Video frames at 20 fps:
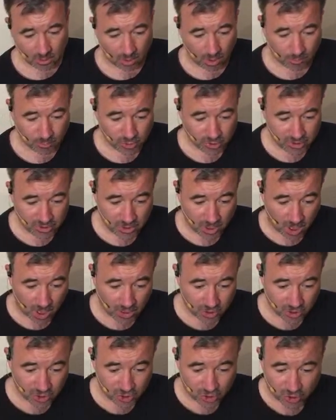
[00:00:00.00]
just
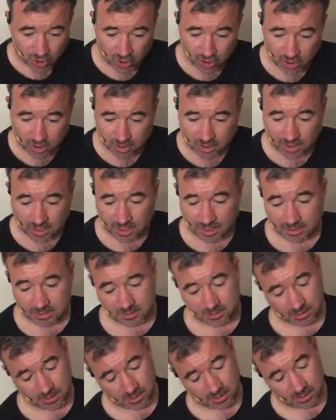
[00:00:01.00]
not sure
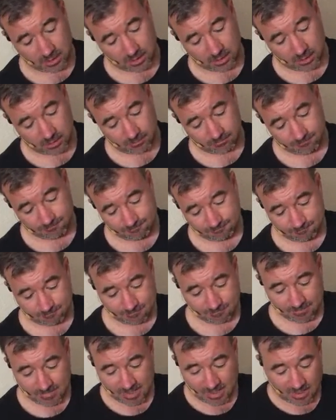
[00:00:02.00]
that
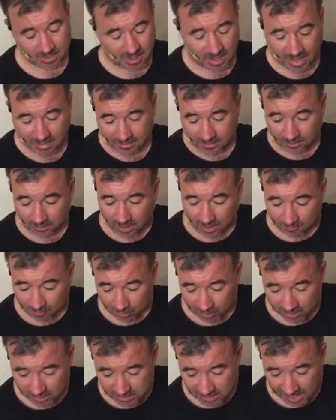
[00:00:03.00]
at the
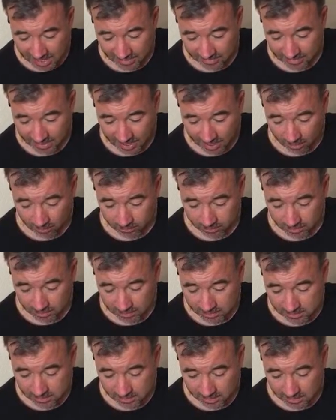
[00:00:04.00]
level it's at now that
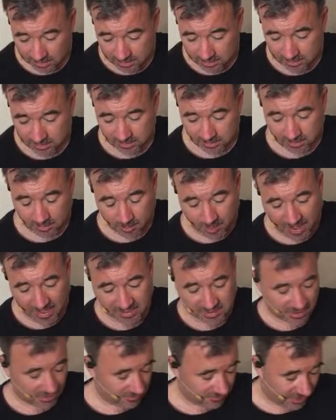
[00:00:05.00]
it's the
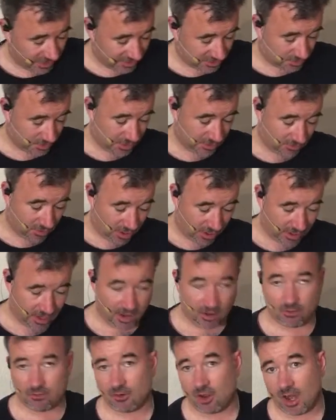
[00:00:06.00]
best investment right
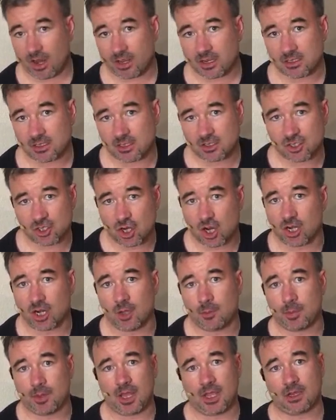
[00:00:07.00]
now, right? Because it's shot
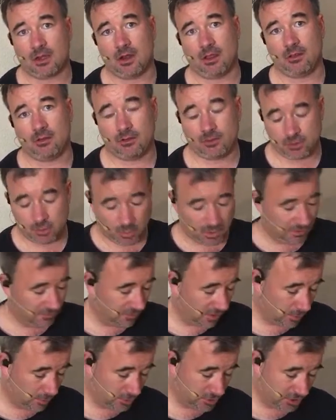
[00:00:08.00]
up like another
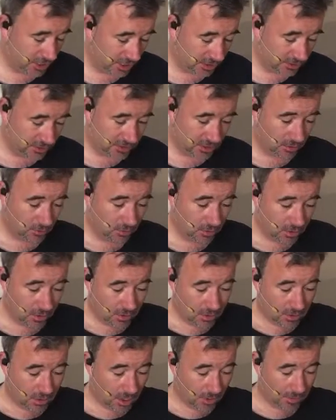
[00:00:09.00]
25%. So,
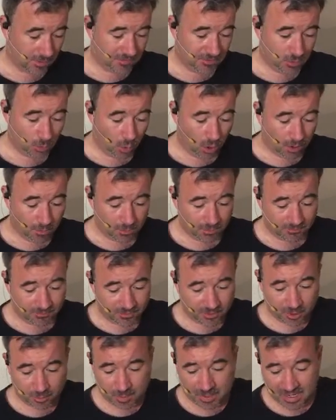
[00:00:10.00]
if you want one
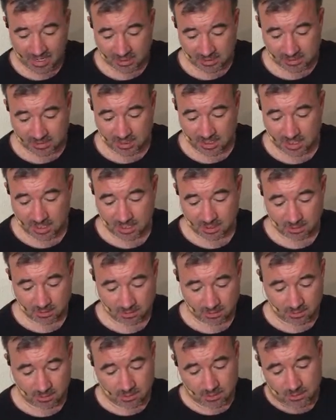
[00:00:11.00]
for your PC,
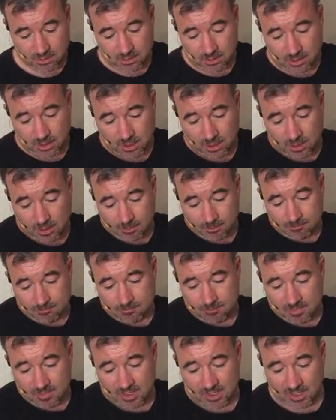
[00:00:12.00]

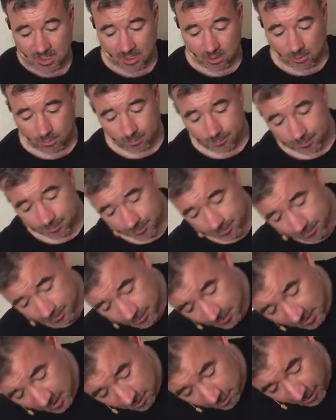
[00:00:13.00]

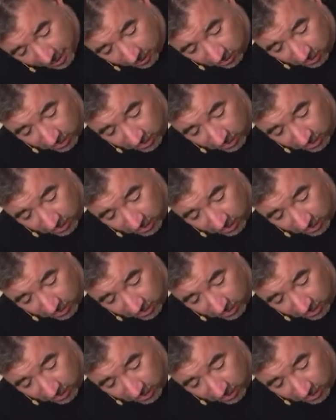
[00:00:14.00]
better